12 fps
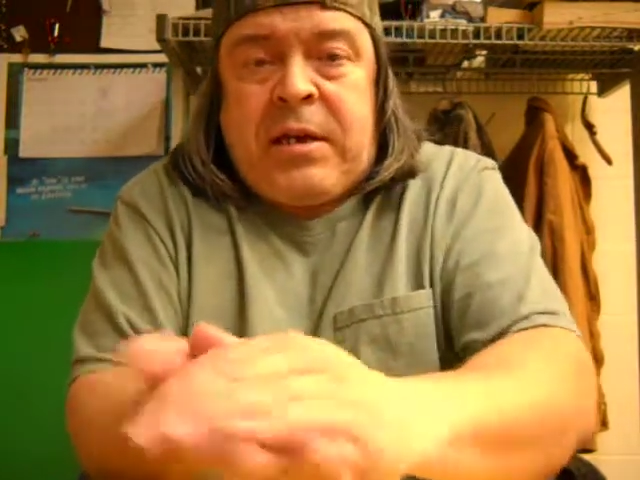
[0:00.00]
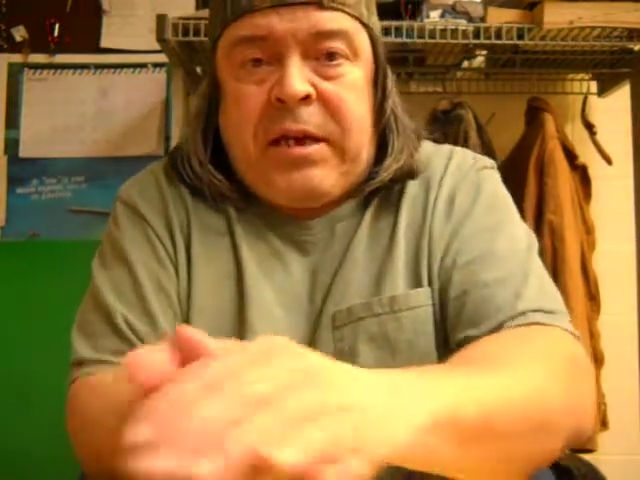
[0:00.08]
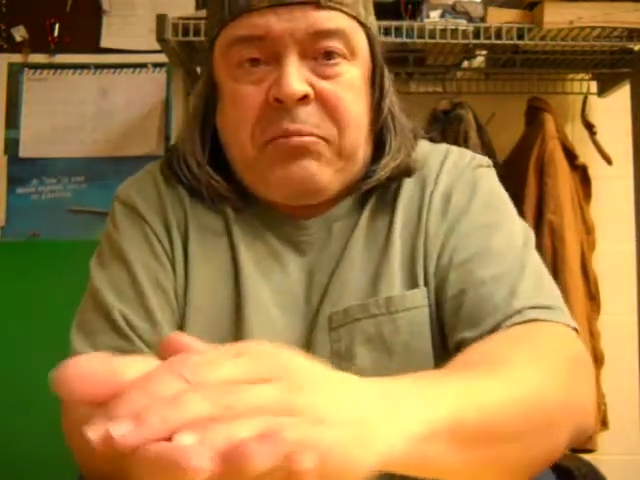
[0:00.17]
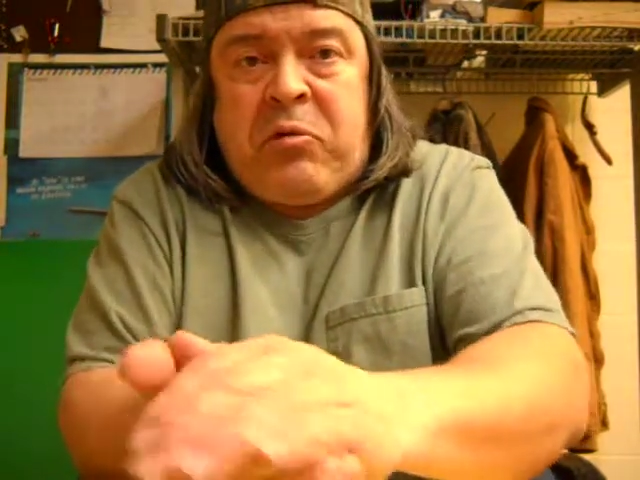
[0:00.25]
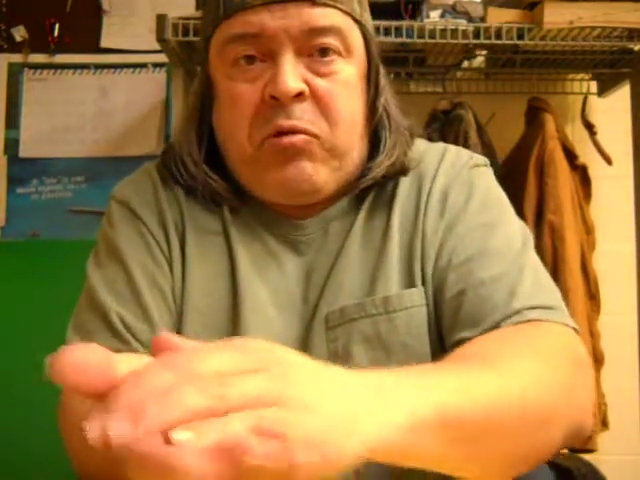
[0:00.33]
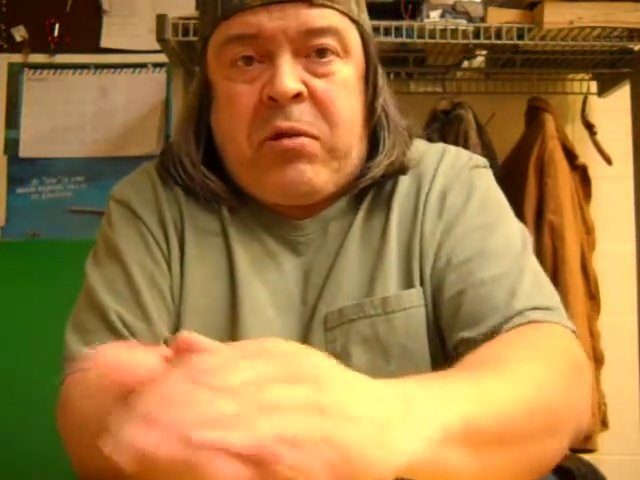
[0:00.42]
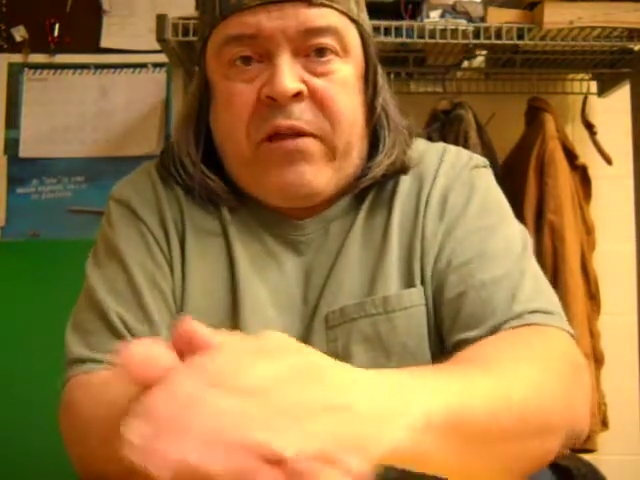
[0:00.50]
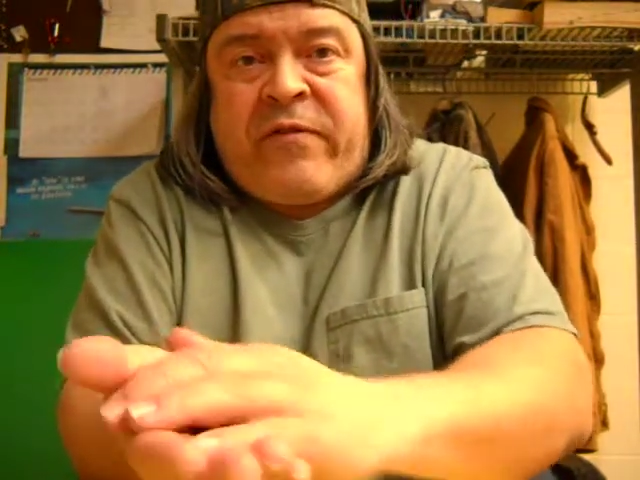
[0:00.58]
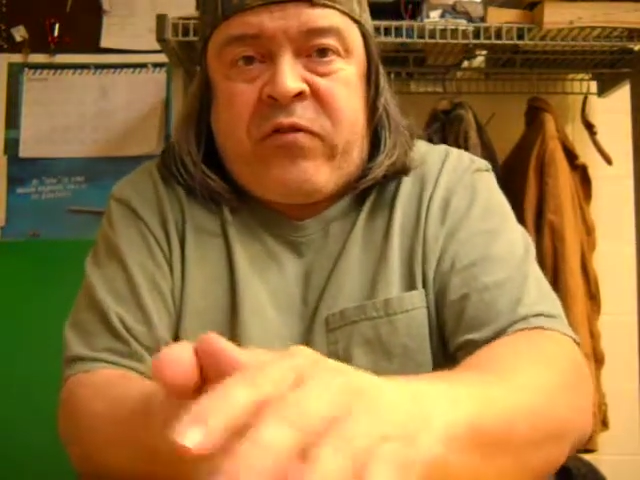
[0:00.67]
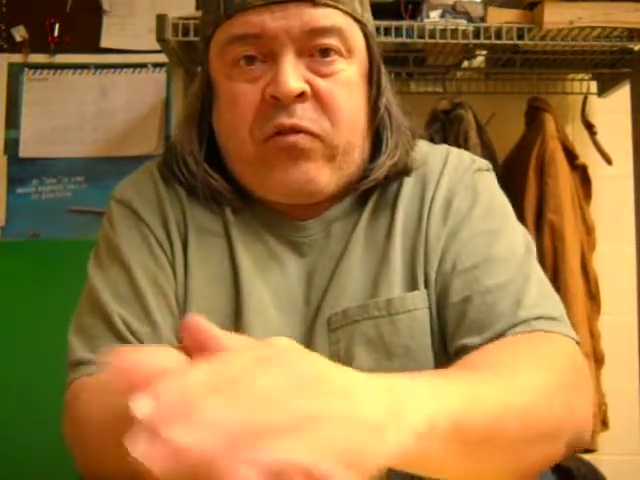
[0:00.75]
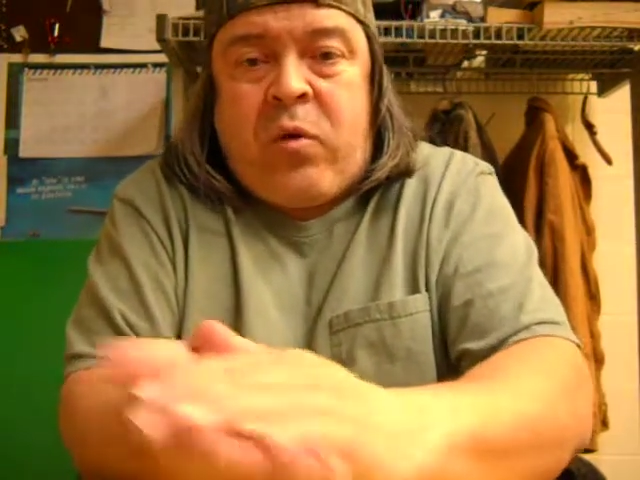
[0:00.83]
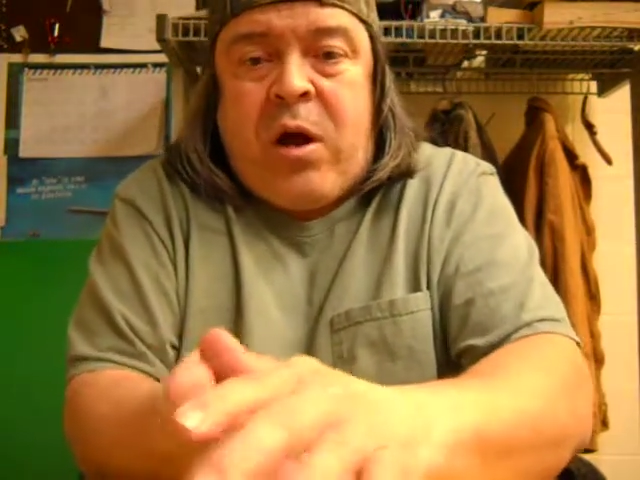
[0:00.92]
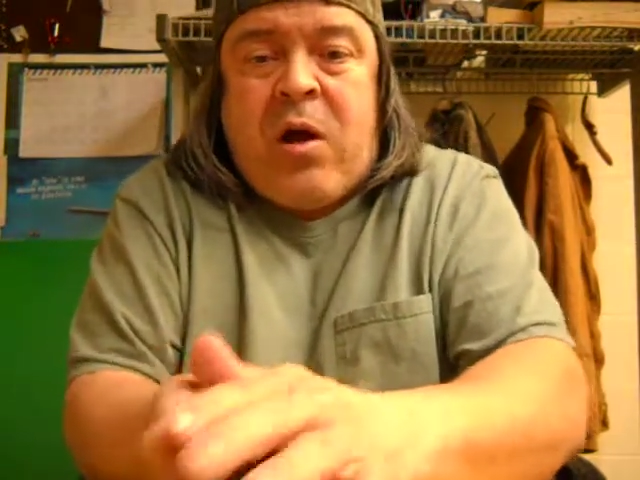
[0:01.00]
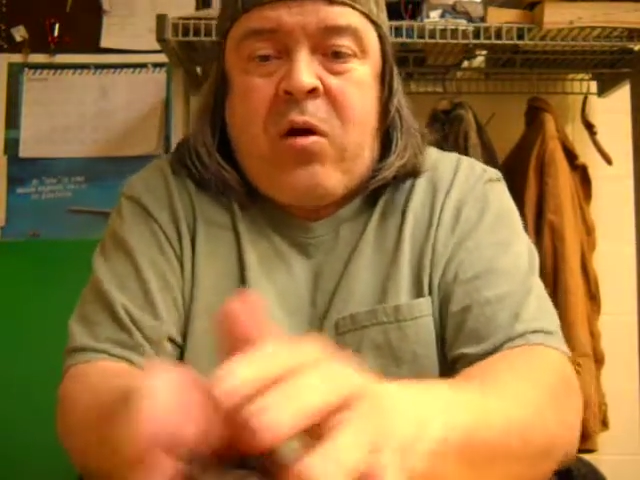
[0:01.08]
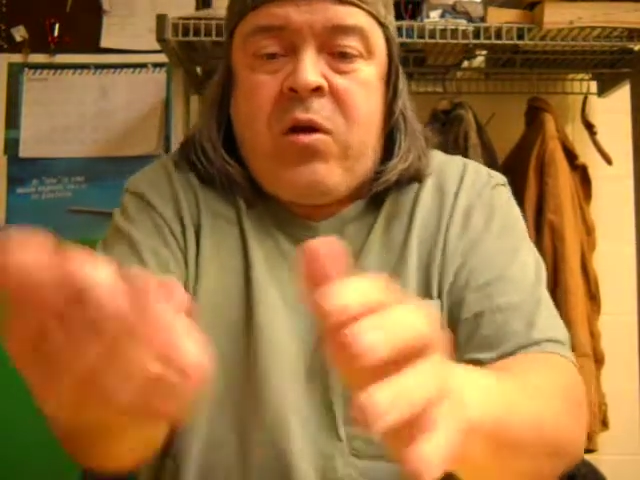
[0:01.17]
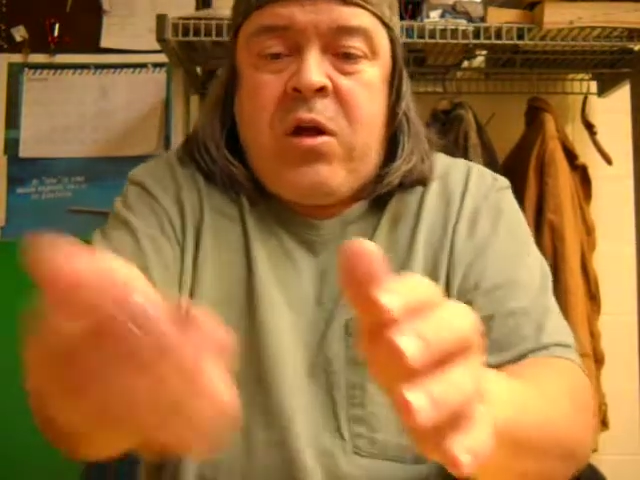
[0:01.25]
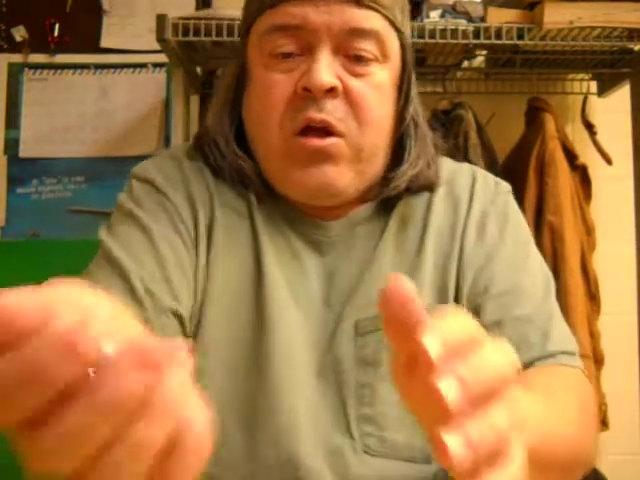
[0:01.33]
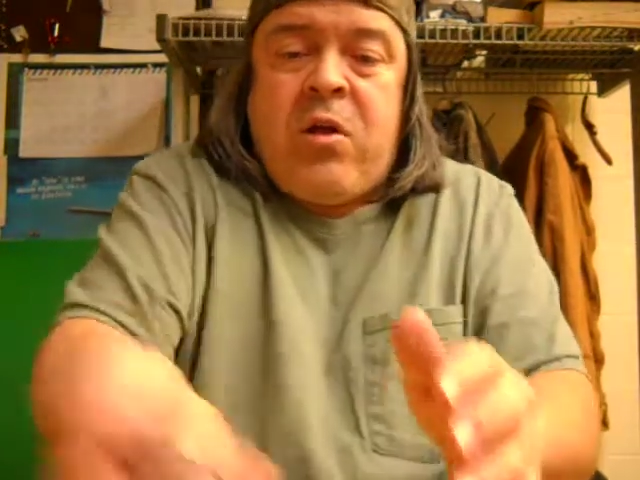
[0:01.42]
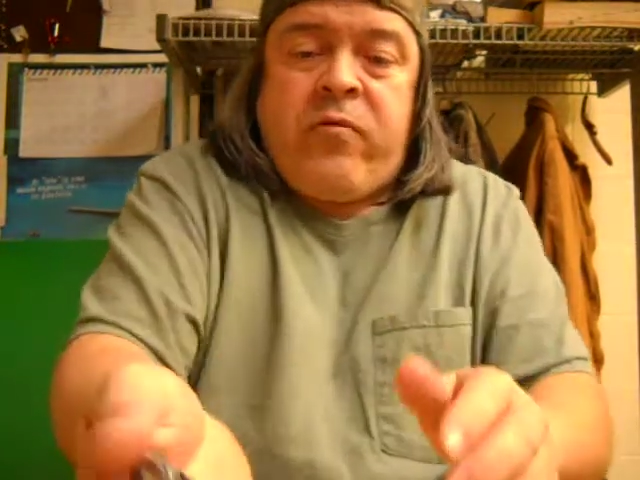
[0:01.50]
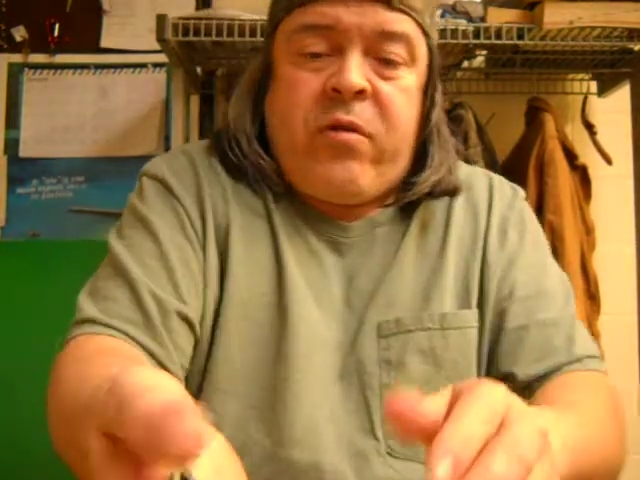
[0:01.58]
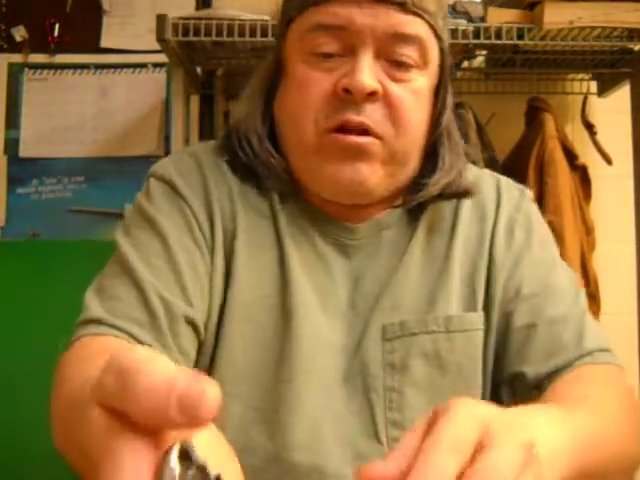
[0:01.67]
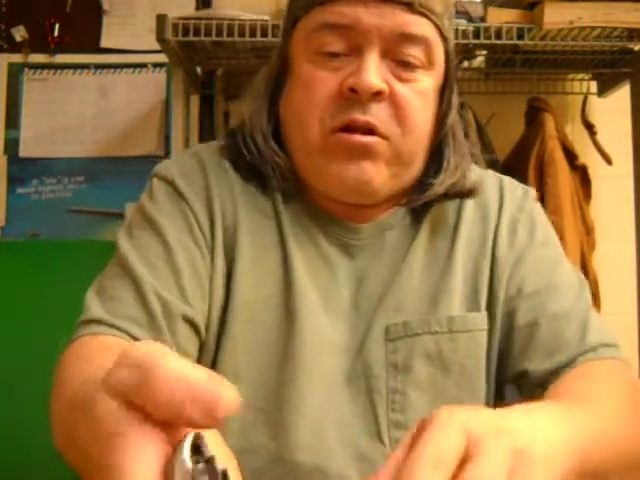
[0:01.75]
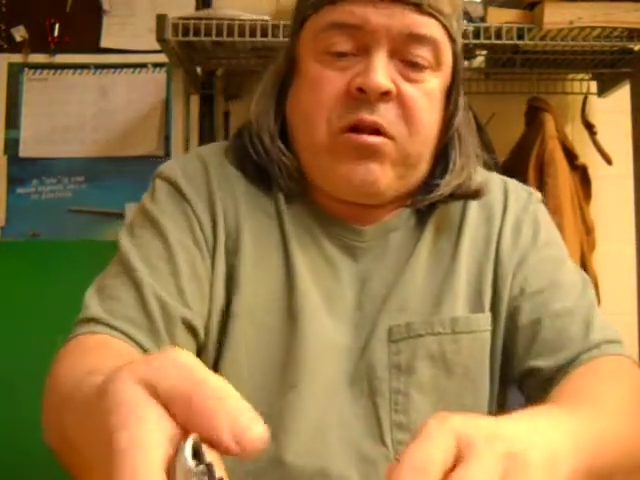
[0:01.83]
Keep doing that for a while. Run it